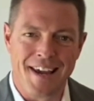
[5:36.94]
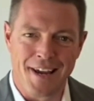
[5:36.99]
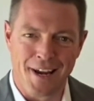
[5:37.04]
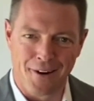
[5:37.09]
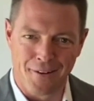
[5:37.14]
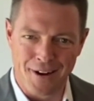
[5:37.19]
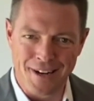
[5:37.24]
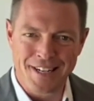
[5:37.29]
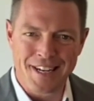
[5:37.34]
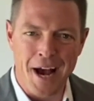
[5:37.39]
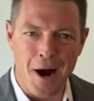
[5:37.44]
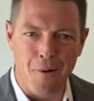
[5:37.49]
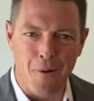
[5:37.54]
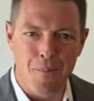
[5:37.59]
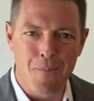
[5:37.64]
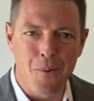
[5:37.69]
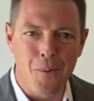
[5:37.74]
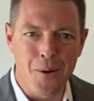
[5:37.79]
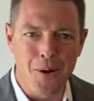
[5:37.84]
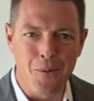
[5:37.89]
Here at
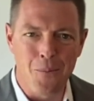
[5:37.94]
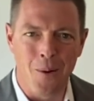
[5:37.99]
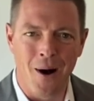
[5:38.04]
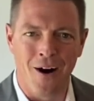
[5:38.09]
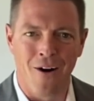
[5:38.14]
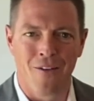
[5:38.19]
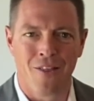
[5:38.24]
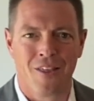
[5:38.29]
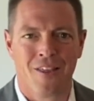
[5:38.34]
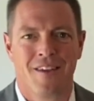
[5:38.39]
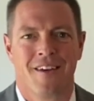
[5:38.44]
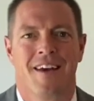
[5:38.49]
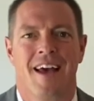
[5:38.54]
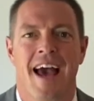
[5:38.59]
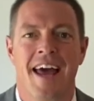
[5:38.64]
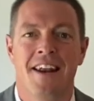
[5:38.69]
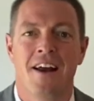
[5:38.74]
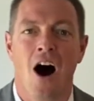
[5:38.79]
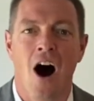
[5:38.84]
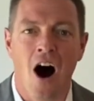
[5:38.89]
Towerpoint Wealth,
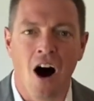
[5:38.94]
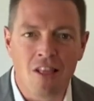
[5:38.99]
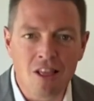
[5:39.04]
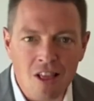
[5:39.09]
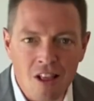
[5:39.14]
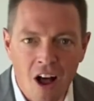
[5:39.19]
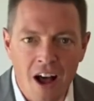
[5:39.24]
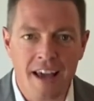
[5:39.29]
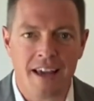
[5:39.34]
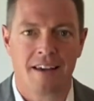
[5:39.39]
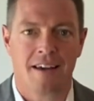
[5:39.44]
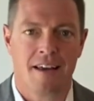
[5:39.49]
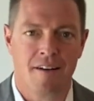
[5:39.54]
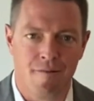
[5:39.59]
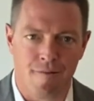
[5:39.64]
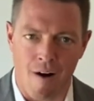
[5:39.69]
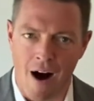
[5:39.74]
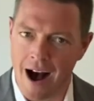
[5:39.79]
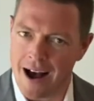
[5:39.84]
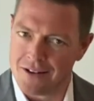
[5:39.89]
and unlike
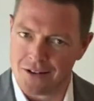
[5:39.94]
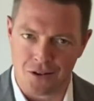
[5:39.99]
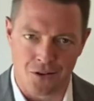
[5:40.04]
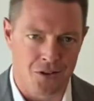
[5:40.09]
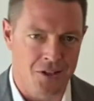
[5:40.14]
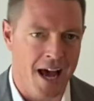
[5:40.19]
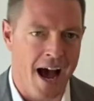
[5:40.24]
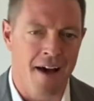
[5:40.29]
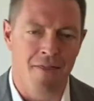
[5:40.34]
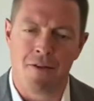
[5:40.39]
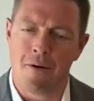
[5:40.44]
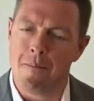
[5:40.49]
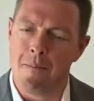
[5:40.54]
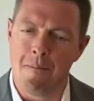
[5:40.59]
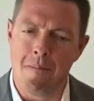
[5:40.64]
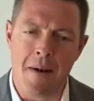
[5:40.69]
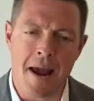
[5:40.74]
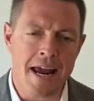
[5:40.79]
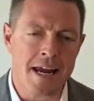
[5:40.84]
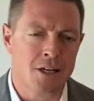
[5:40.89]
advisors at the
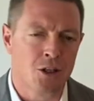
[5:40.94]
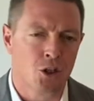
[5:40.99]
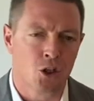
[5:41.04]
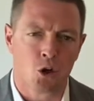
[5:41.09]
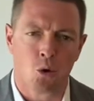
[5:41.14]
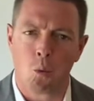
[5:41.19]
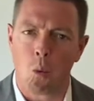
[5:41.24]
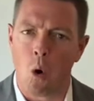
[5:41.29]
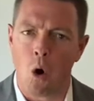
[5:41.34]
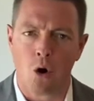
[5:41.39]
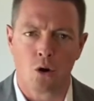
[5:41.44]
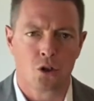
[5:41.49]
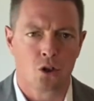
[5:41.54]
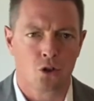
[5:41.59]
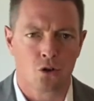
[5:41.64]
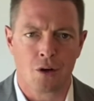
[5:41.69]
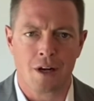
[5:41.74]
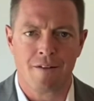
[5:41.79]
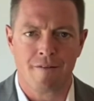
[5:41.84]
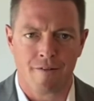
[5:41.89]
major Wall
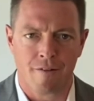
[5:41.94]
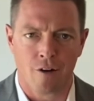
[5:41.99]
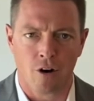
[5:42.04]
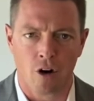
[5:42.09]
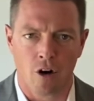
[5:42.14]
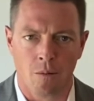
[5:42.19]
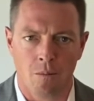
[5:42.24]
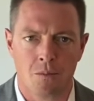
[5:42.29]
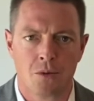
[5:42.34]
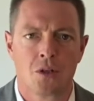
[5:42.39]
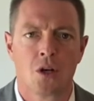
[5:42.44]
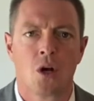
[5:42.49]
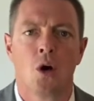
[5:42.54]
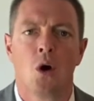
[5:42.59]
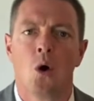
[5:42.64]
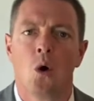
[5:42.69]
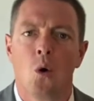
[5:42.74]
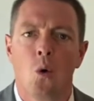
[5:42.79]
Street firms,